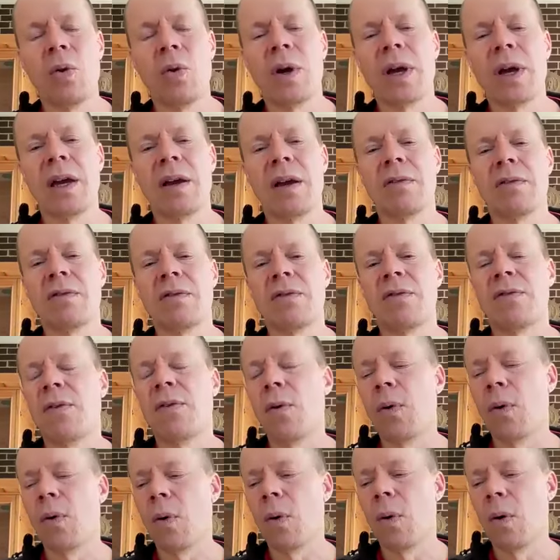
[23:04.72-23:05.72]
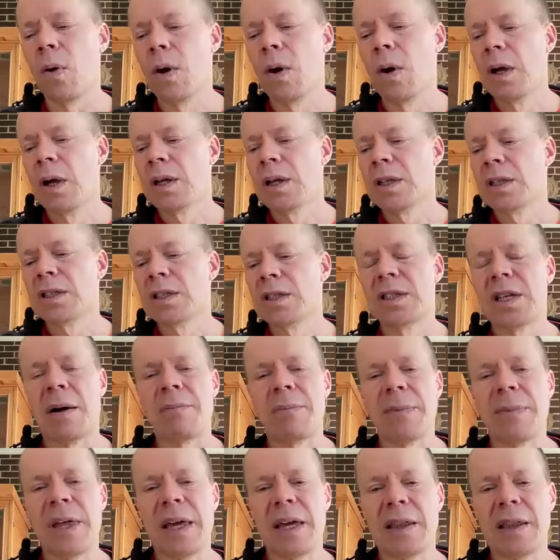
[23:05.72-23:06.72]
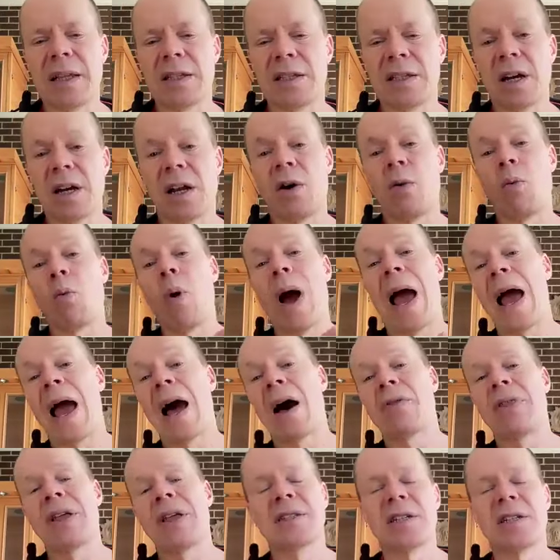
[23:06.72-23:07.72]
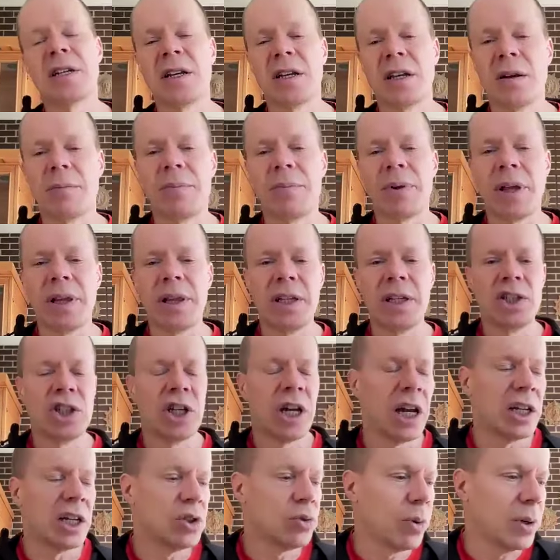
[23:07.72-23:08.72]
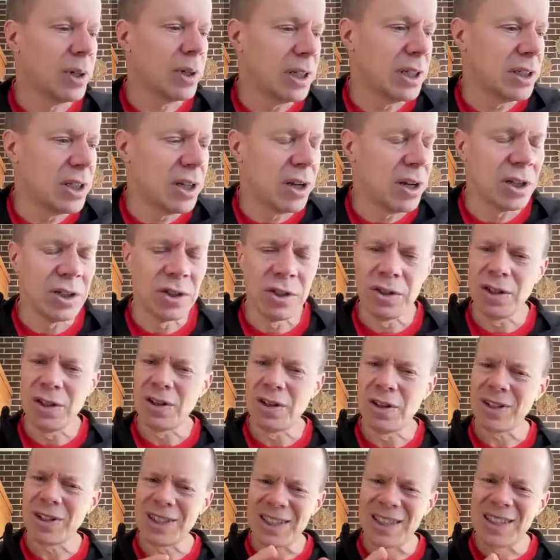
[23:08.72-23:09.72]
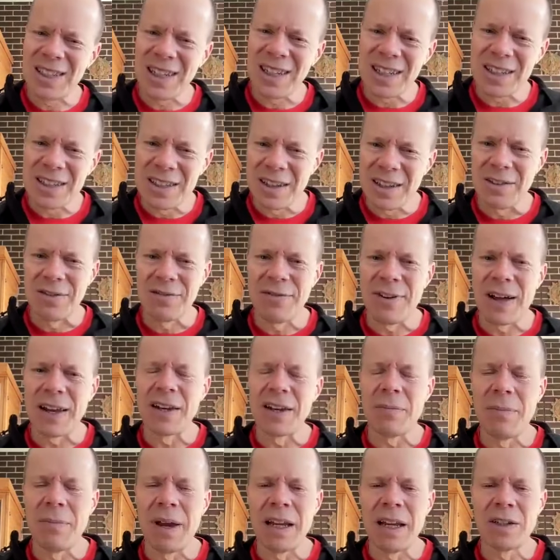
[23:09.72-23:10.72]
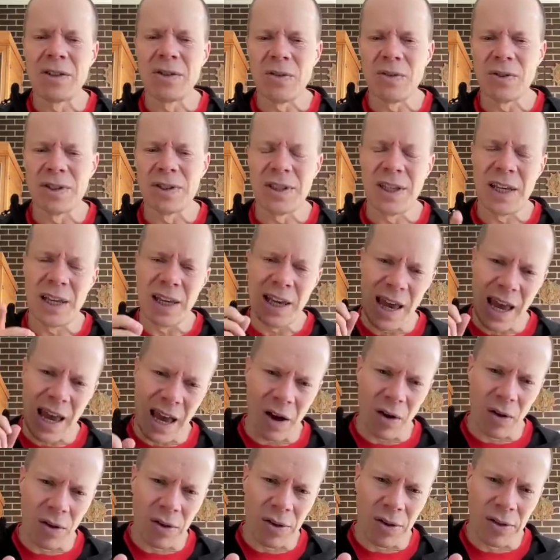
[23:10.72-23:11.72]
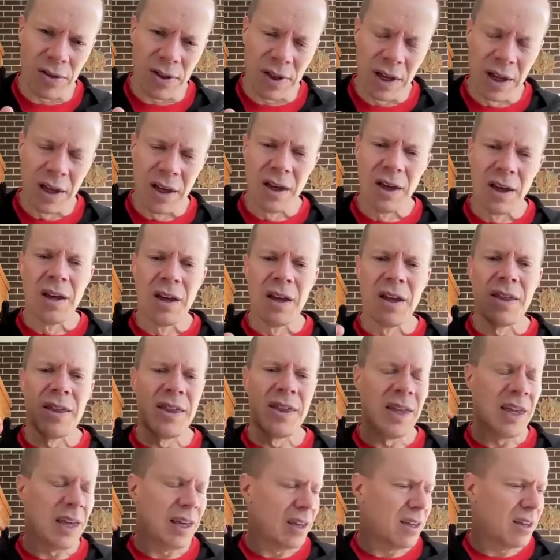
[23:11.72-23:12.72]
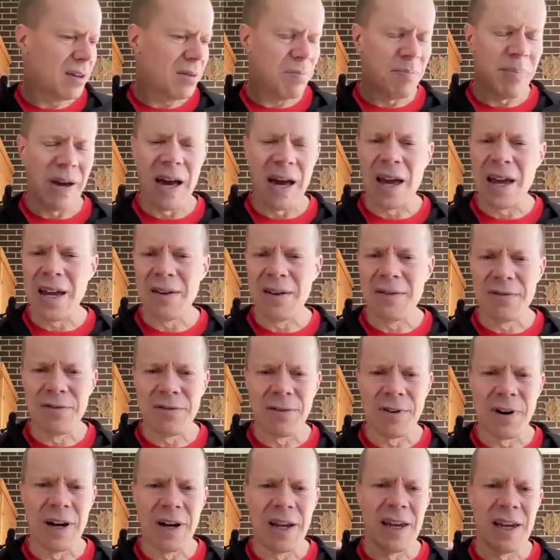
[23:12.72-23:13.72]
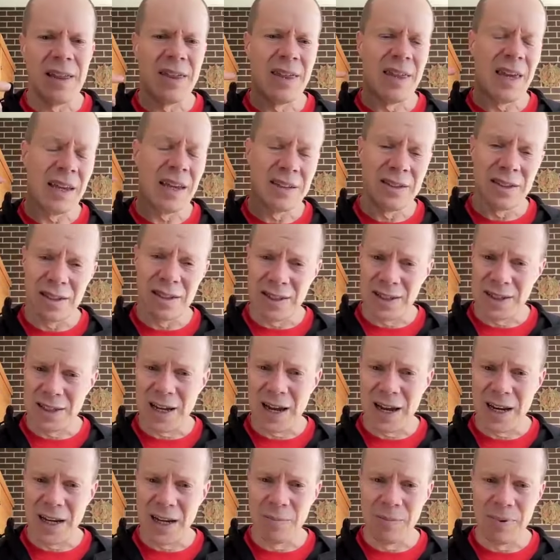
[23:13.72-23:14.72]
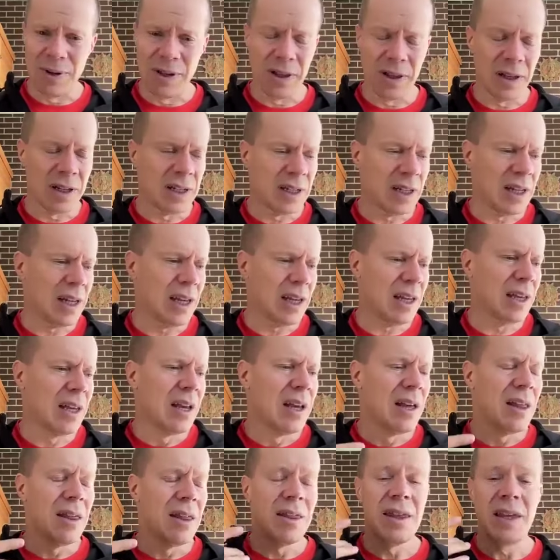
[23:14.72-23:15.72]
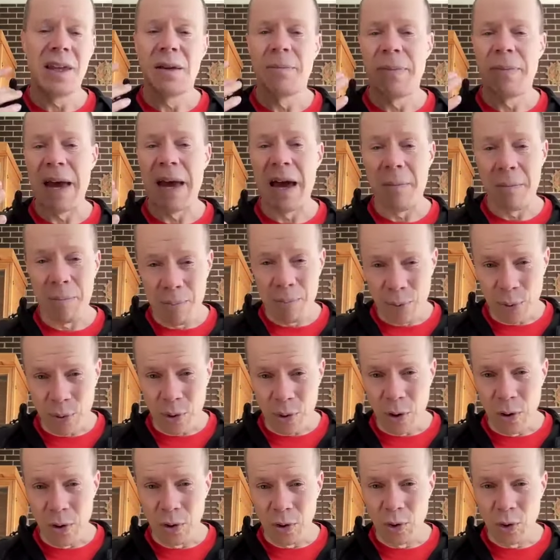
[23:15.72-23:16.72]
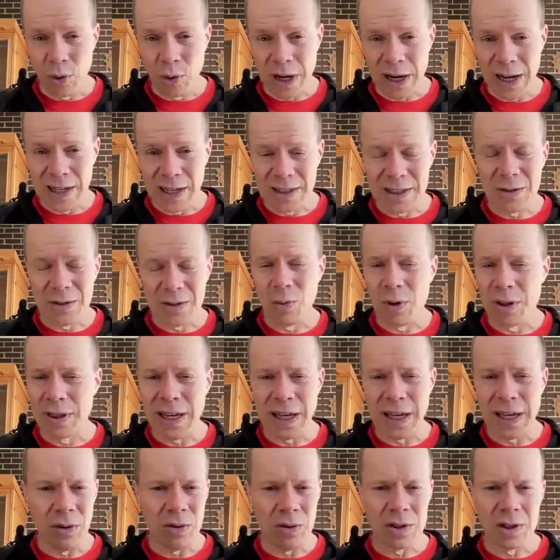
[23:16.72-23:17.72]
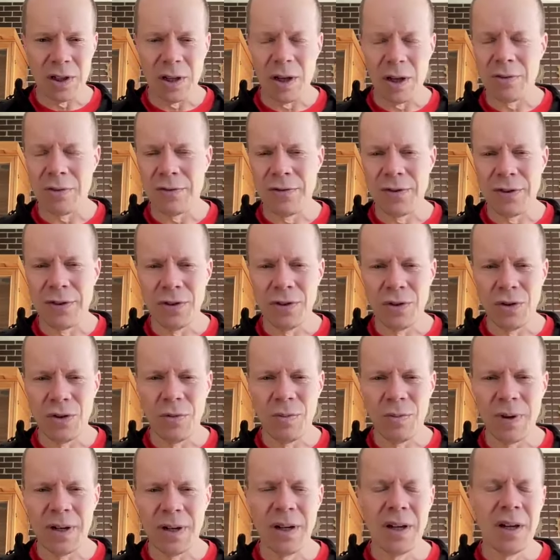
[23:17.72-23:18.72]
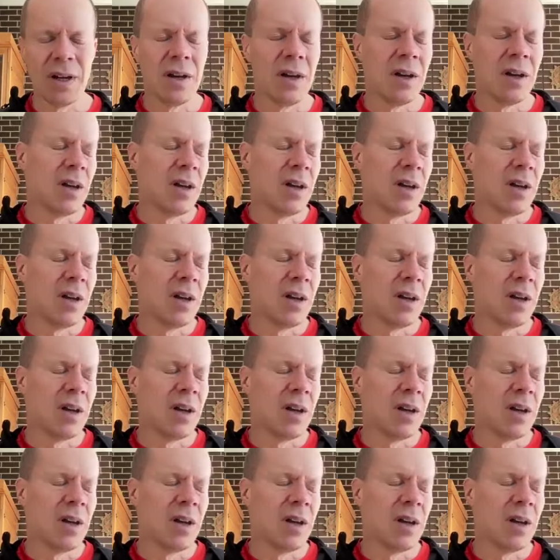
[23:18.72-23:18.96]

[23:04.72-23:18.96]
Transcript: go looking for something that's going to, wow, that's going to completely change what it is that I do. You've got to stick to the fundamentals. Think health, think pain-free, think sustainability, think about progress, what that looks like for you. But